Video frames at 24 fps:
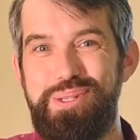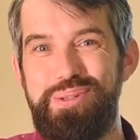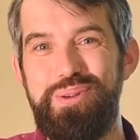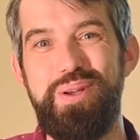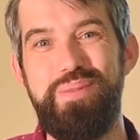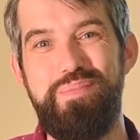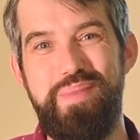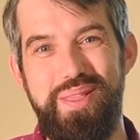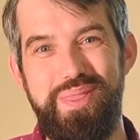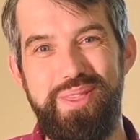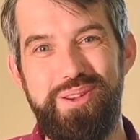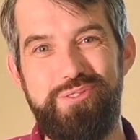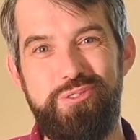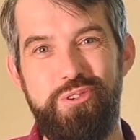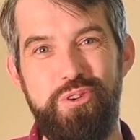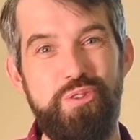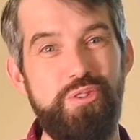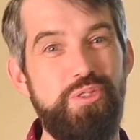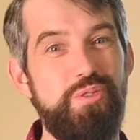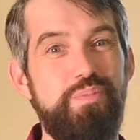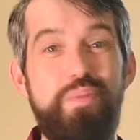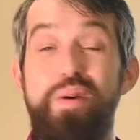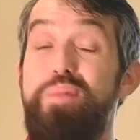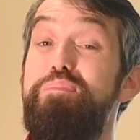to admit the
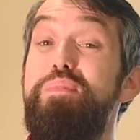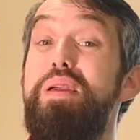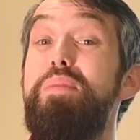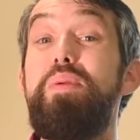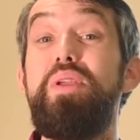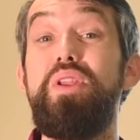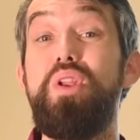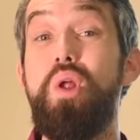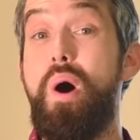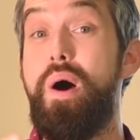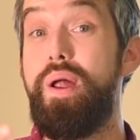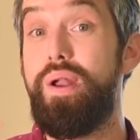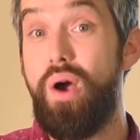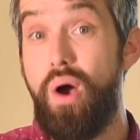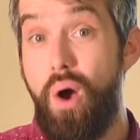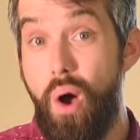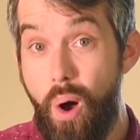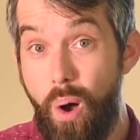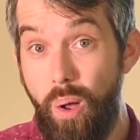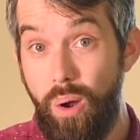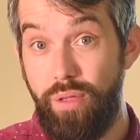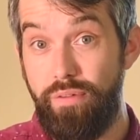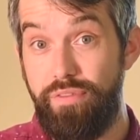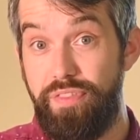truth, but maybe not
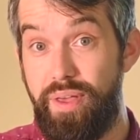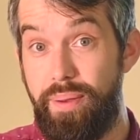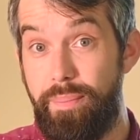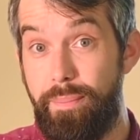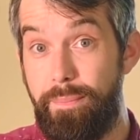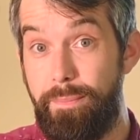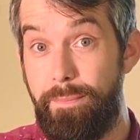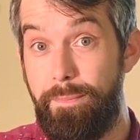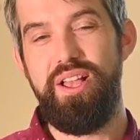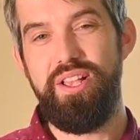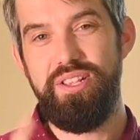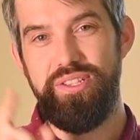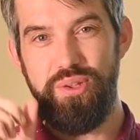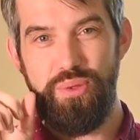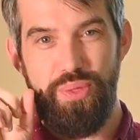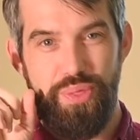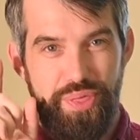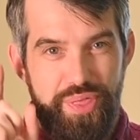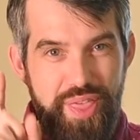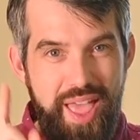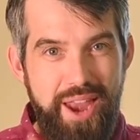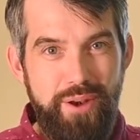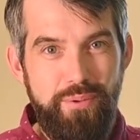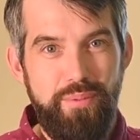all of them. So
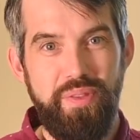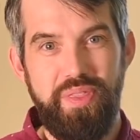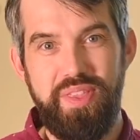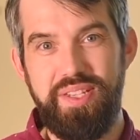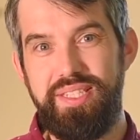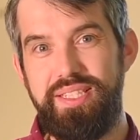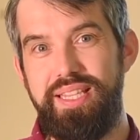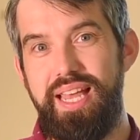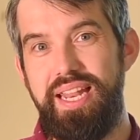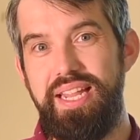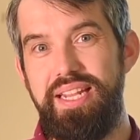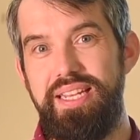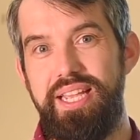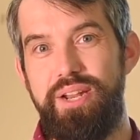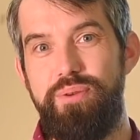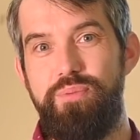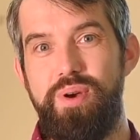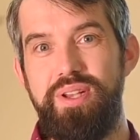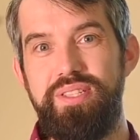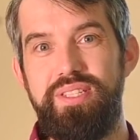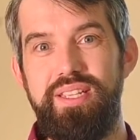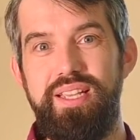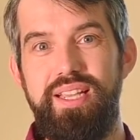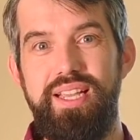then what the study did
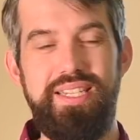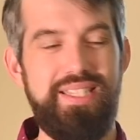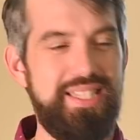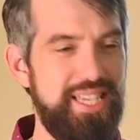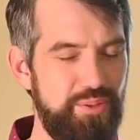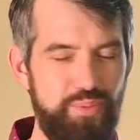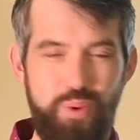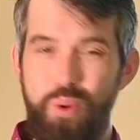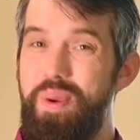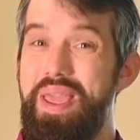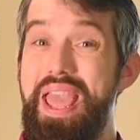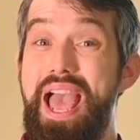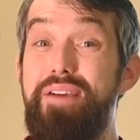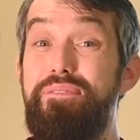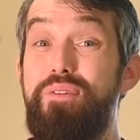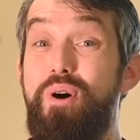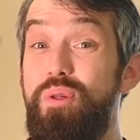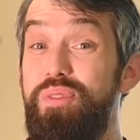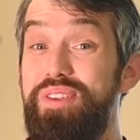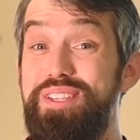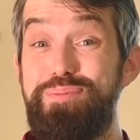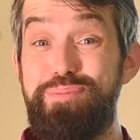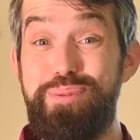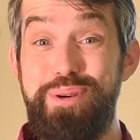was, it said, well, we have
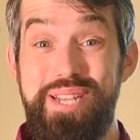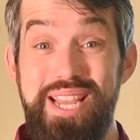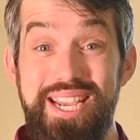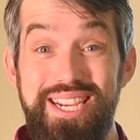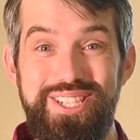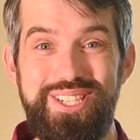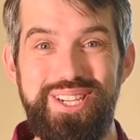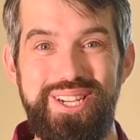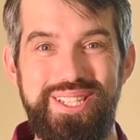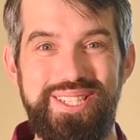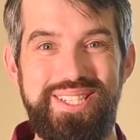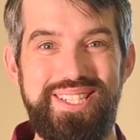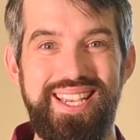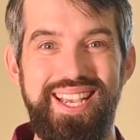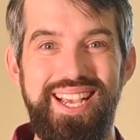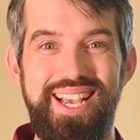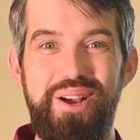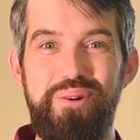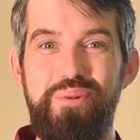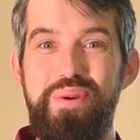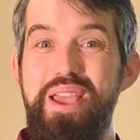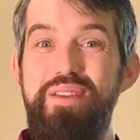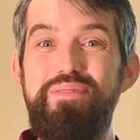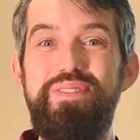all these predictions.
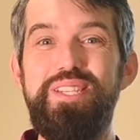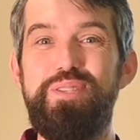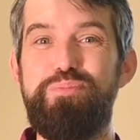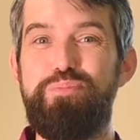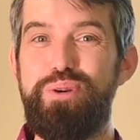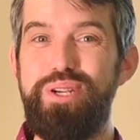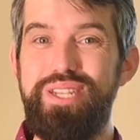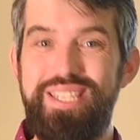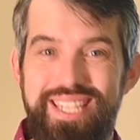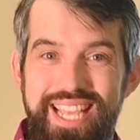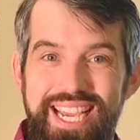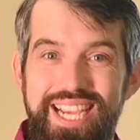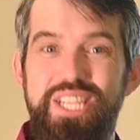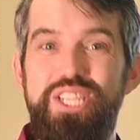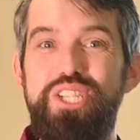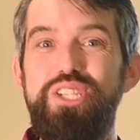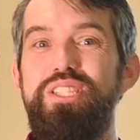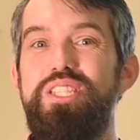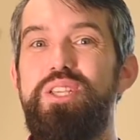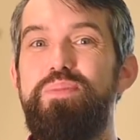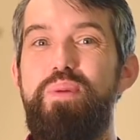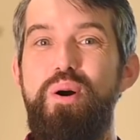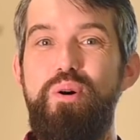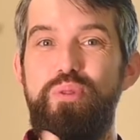We have these
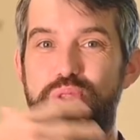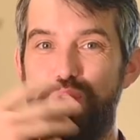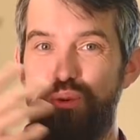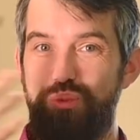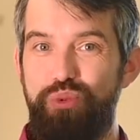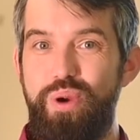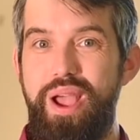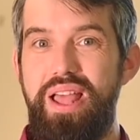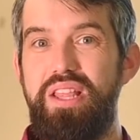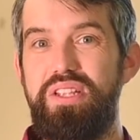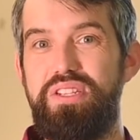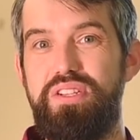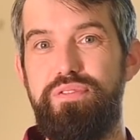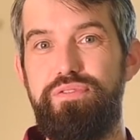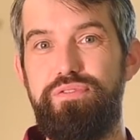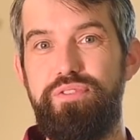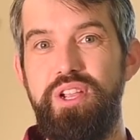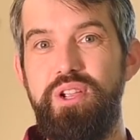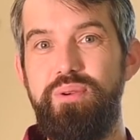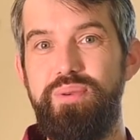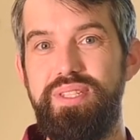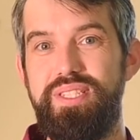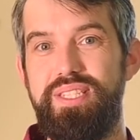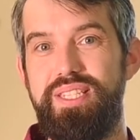predictions about the relative
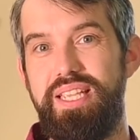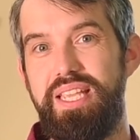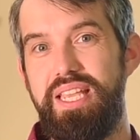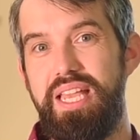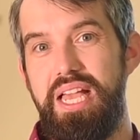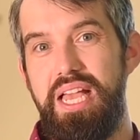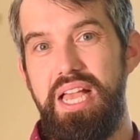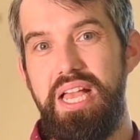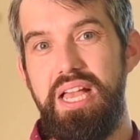frequency.